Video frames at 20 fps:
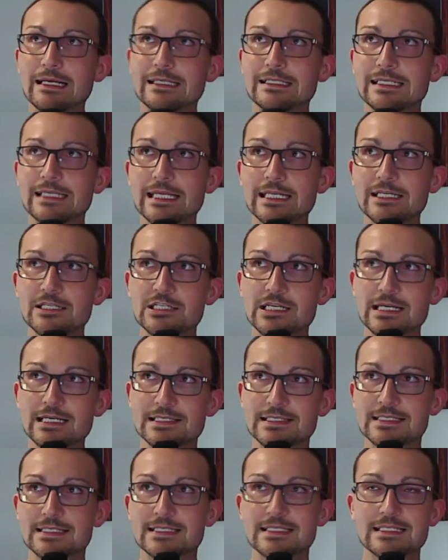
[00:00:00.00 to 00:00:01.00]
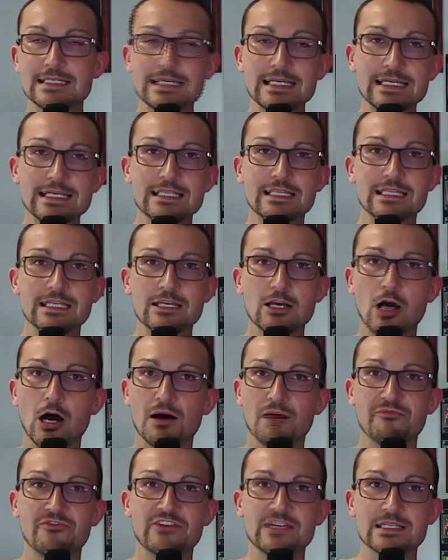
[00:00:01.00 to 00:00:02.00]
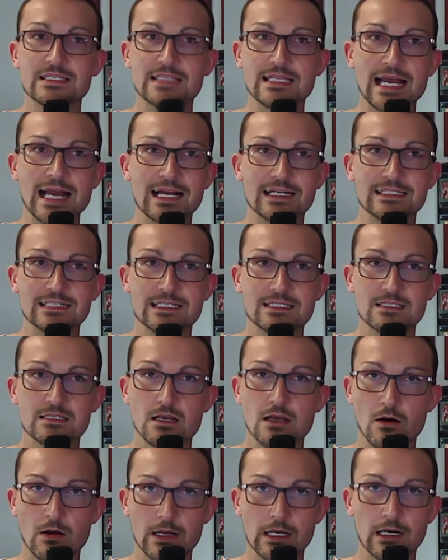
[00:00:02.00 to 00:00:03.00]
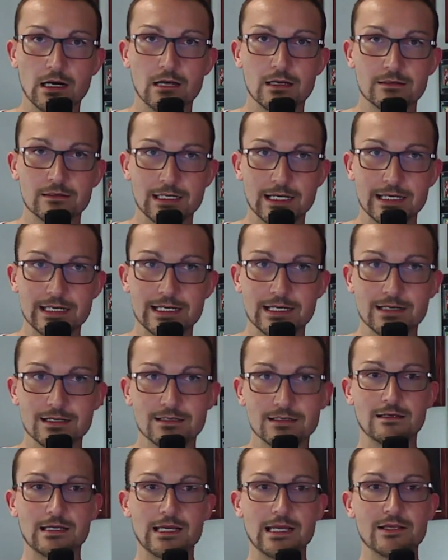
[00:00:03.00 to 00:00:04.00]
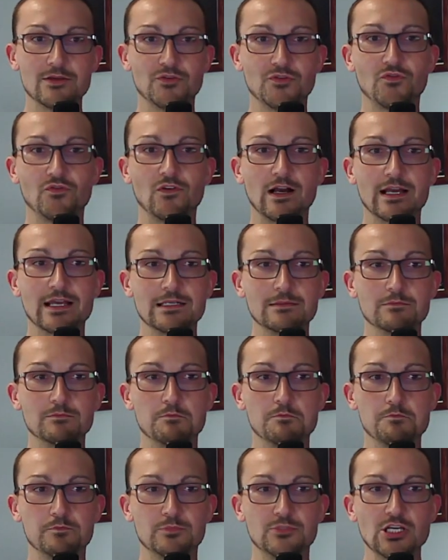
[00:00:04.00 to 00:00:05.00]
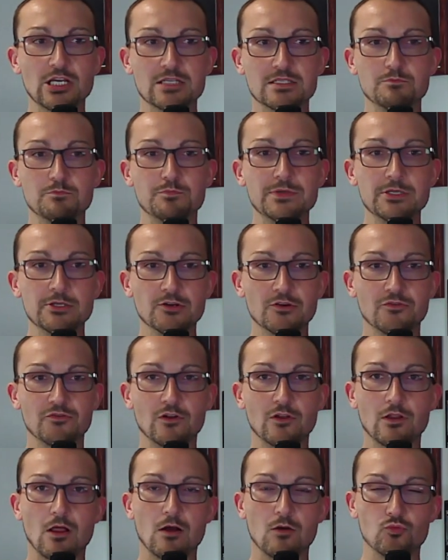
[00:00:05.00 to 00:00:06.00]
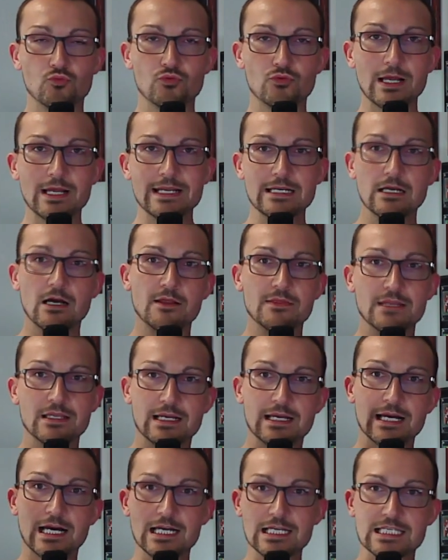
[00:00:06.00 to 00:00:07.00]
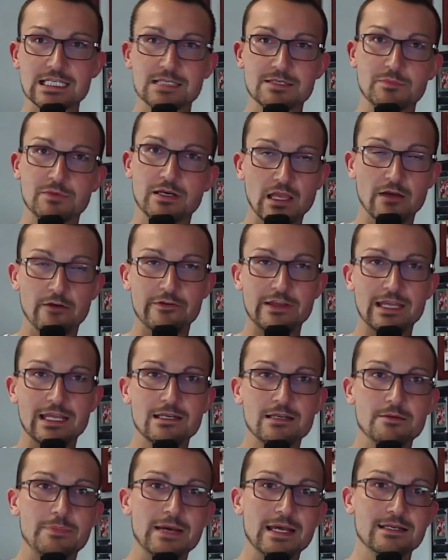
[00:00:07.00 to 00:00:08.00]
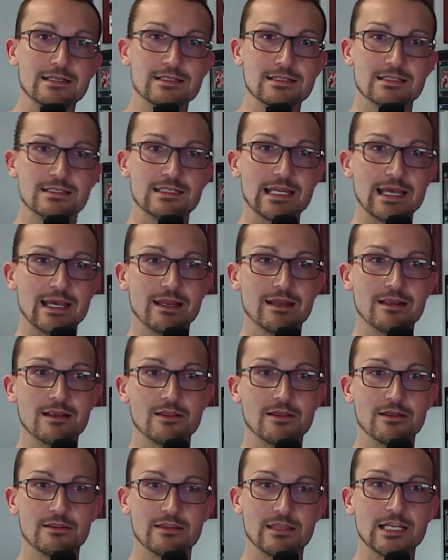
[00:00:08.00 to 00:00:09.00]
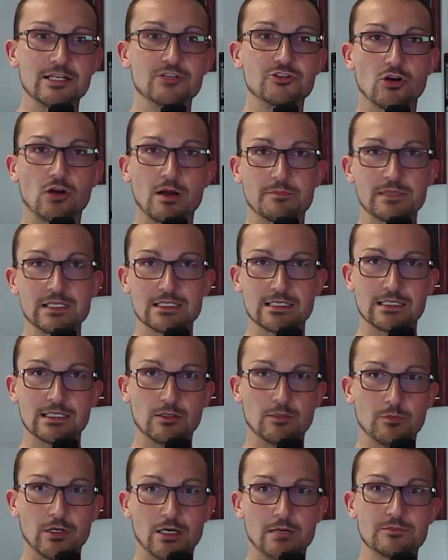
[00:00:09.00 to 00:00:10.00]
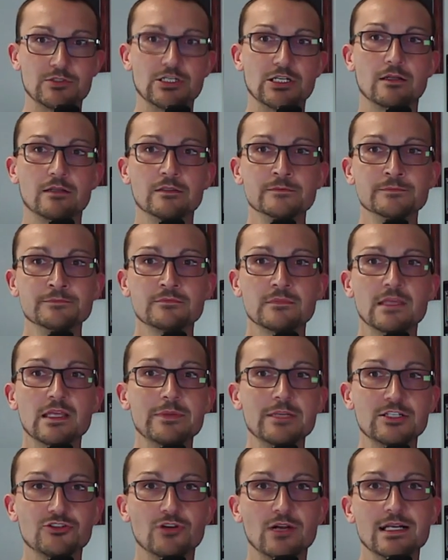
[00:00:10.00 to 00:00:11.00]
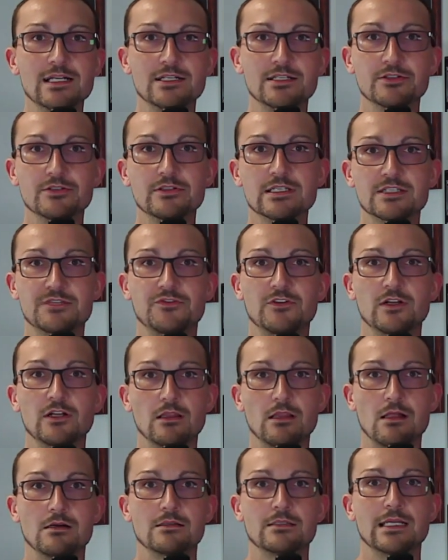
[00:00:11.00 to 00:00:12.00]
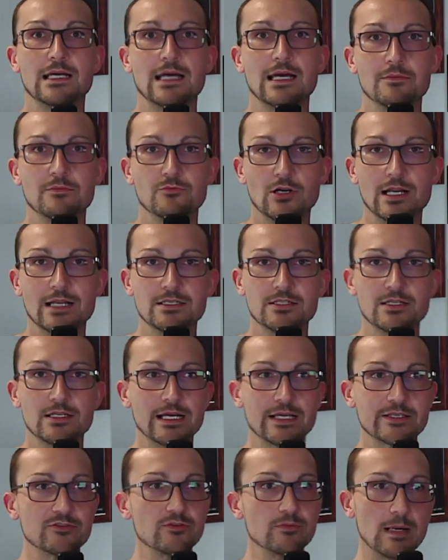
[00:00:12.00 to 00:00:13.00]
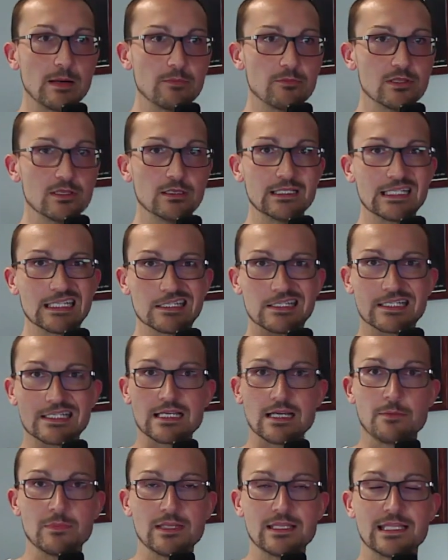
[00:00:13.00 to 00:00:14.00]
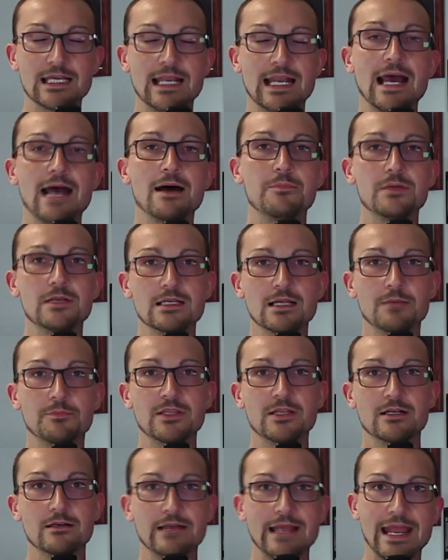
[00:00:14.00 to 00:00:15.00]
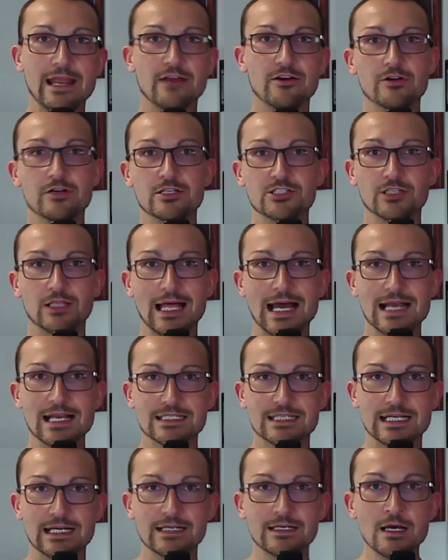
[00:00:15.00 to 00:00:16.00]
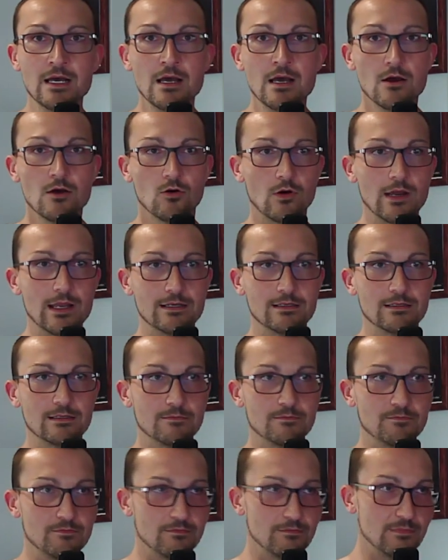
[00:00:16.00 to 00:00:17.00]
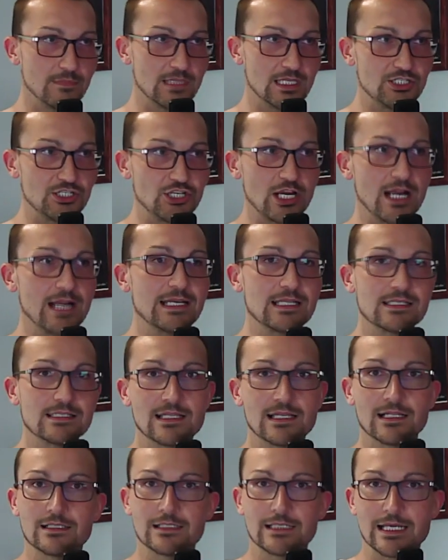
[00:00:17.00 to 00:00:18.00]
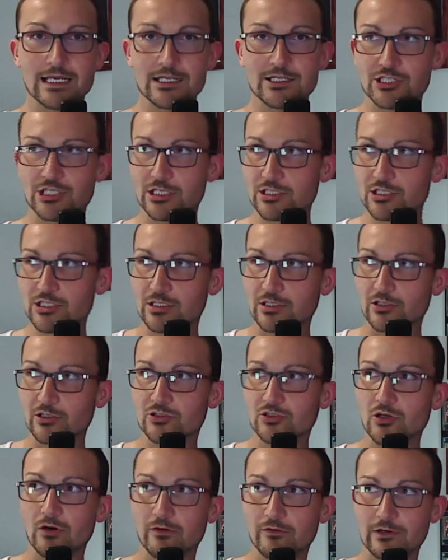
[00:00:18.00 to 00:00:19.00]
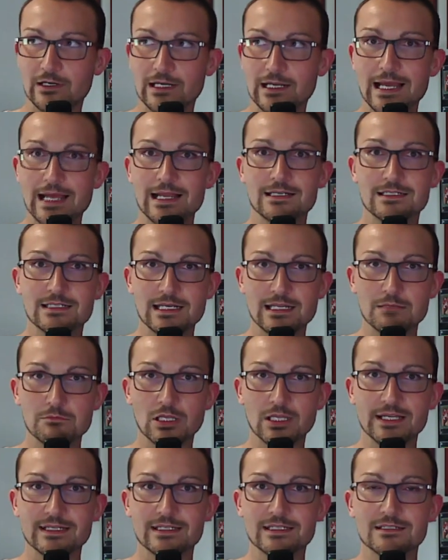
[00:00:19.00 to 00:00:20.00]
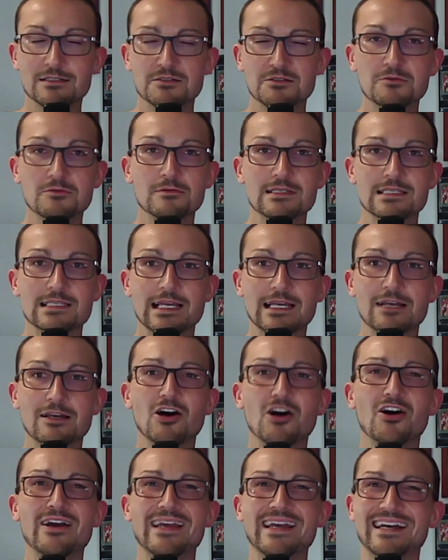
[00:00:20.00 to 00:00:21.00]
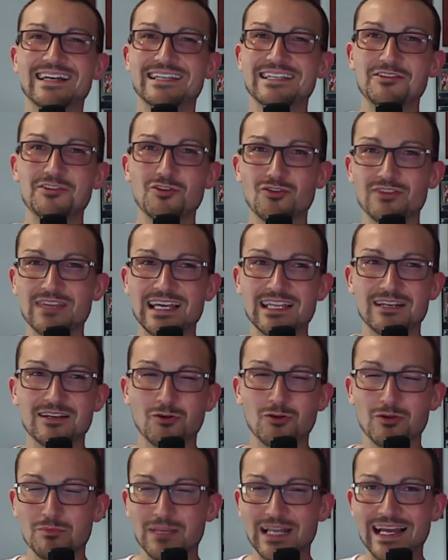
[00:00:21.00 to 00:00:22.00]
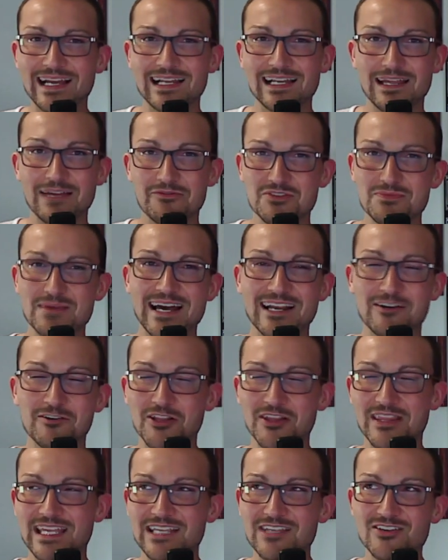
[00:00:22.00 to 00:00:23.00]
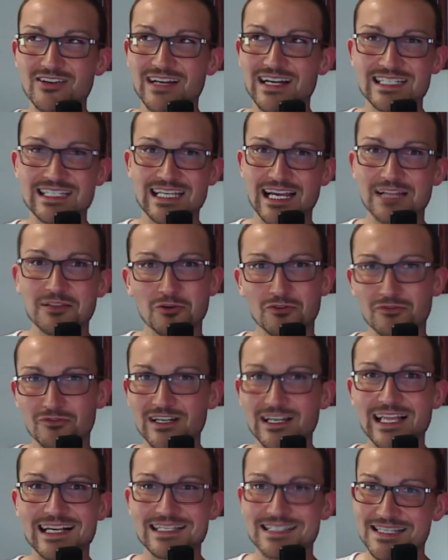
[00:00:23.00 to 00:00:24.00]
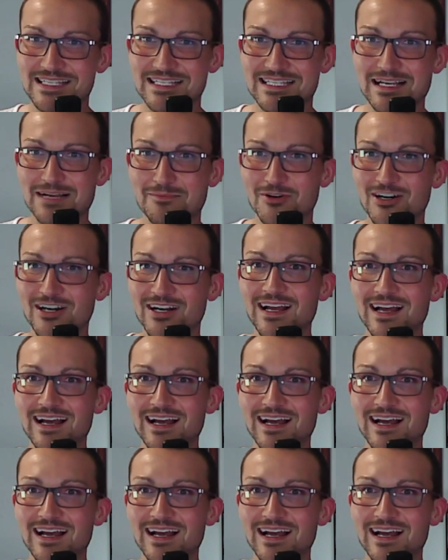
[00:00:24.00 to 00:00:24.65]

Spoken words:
Can you see the obvious tactics going on right here? It's fucking just beautiful. Right on the cusp of Independence Day, they dropped this little bombshell. They've been trying to do this for a long time, right? You guys remember the little summit that happened up there in Anchorage, Alaska, when the Chinese delegation just looked over at Antony Blinken and was like, oh yeah, you know that whole Black Lives Matter thing you guys had over last summer?